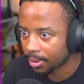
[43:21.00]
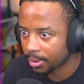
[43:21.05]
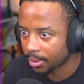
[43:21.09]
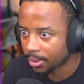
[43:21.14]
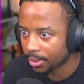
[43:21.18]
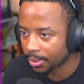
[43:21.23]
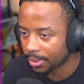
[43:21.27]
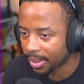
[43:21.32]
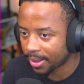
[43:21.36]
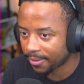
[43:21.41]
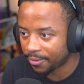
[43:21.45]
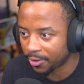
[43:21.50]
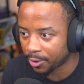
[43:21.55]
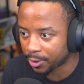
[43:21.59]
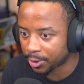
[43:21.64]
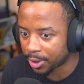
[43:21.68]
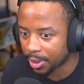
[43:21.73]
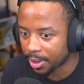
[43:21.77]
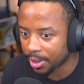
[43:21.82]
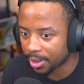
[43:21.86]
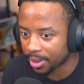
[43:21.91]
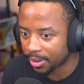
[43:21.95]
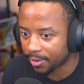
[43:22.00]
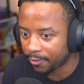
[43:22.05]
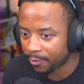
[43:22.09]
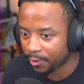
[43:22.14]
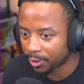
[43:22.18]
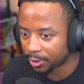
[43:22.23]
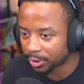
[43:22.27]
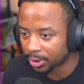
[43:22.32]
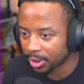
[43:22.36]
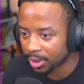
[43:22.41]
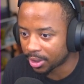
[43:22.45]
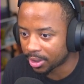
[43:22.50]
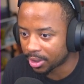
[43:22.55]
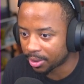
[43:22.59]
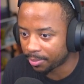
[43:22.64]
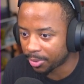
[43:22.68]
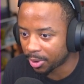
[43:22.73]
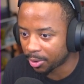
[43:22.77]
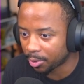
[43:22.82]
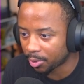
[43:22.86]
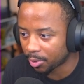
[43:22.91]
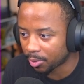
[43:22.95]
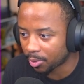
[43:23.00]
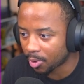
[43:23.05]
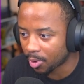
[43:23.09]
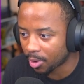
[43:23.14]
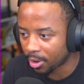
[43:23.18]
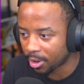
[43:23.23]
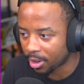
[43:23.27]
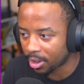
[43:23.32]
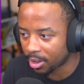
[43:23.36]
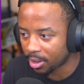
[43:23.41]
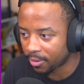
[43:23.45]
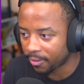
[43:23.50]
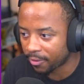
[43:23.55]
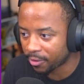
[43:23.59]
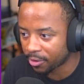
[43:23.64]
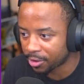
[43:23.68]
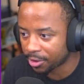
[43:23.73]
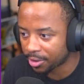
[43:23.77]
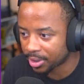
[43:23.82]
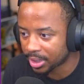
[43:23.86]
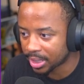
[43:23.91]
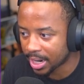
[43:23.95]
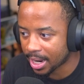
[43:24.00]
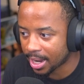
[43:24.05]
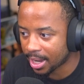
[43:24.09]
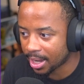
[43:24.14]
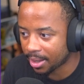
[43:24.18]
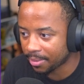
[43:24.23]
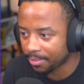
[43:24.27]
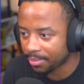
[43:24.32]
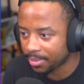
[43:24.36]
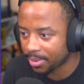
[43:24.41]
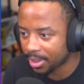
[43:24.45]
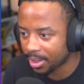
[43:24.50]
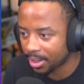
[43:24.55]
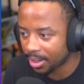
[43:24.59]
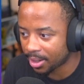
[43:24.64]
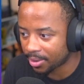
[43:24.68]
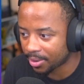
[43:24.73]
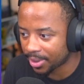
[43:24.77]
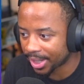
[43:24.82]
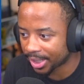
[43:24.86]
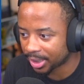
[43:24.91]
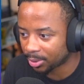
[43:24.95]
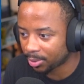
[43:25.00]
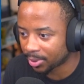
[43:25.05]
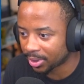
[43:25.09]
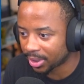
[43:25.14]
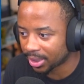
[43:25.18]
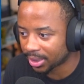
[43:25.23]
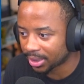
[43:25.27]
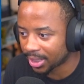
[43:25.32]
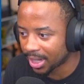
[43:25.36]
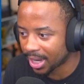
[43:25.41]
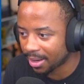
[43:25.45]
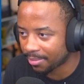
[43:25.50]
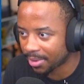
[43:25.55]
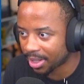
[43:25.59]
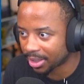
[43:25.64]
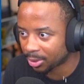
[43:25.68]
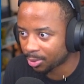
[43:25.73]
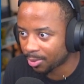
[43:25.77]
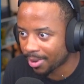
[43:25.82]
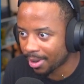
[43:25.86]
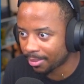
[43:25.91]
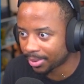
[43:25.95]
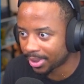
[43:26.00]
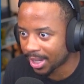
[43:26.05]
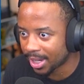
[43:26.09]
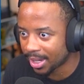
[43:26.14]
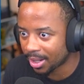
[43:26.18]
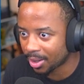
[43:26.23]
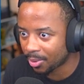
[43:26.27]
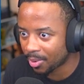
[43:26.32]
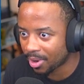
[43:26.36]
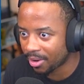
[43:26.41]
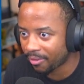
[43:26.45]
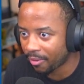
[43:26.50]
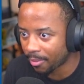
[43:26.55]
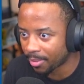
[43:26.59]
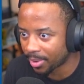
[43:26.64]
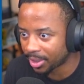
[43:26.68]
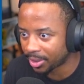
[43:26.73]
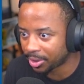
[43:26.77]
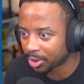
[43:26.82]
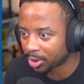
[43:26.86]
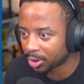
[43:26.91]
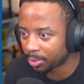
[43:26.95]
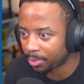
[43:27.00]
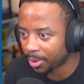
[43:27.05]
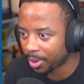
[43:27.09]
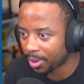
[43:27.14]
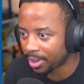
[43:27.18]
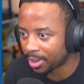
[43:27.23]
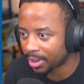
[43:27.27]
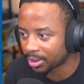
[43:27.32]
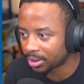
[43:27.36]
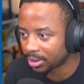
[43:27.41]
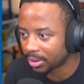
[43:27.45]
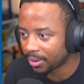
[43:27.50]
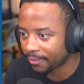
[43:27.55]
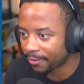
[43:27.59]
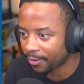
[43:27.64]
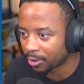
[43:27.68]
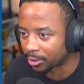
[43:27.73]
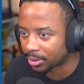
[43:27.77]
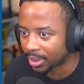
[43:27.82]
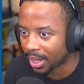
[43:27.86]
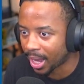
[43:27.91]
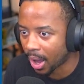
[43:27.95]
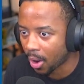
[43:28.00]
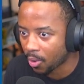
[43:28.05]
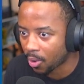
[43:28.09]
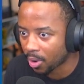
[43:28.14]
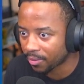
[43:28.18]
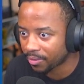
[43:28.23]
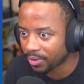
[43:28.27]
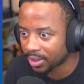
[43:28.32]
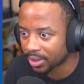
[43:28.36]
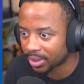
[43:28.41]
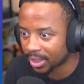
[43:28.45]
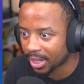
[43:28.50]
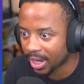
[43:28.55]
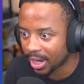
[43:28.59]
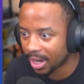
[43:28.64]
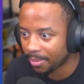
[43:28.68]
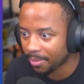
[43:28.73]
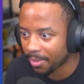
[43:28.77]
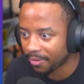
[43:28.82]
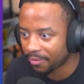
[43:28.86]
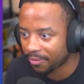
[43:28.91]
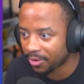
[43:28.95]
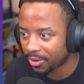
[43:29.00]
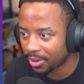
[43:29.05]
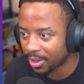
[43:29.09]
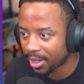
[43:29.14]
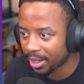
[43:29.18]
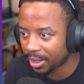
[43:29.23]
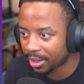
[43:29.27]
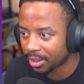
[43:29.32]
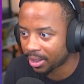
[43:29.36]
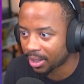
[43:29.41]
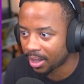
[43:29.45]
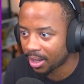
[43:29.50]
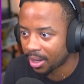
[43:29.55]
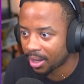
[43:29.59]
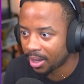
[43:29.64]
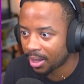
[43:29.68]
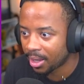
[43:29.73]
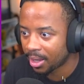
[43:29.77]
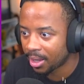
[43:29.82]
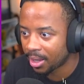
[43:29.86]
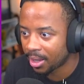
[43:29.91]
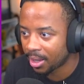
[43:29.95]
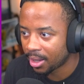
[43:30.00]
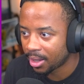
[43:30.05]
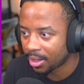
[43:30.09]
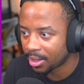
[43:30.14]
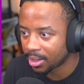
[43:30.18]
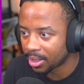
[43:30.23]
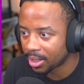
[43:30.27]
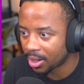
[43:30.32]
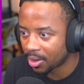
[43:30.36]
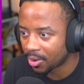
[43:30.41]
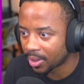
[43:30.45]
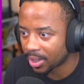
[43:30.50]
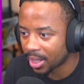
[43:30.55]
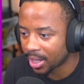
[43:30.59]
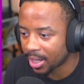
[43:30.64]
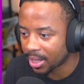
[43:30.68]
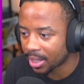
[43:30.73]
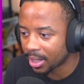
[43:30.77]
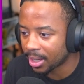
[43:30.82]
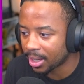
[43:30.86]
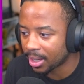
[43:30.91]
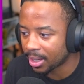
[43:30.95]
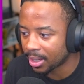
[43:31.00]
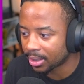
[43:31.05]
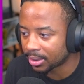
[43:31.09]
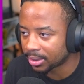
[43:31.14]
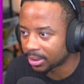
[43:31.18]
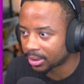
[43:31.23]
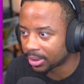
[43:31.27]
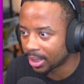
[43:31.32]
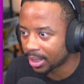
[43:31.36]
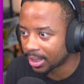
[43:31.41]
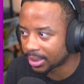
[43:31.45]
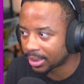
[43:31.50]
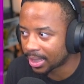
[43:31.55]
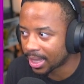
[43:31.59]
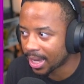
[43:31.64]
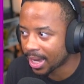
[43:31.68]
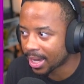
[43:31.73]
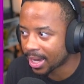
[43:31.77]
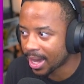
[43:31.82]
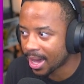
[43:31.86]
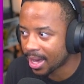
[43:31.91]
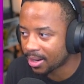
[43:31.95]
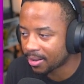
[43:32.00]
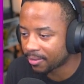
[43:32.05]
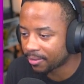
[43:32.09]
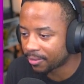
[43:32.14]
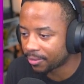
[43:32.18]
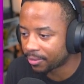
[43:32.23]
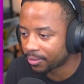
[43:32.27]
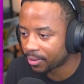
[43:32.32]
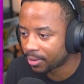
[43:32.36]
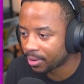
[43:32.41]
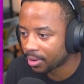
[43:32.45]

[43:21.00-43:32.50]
Dude, that feels good. Feels good to be rewarded for your time. You know, that's what this game, that's what I'm taking away from this experience. The first hour of this game. I feel like, you know, it's that kind of...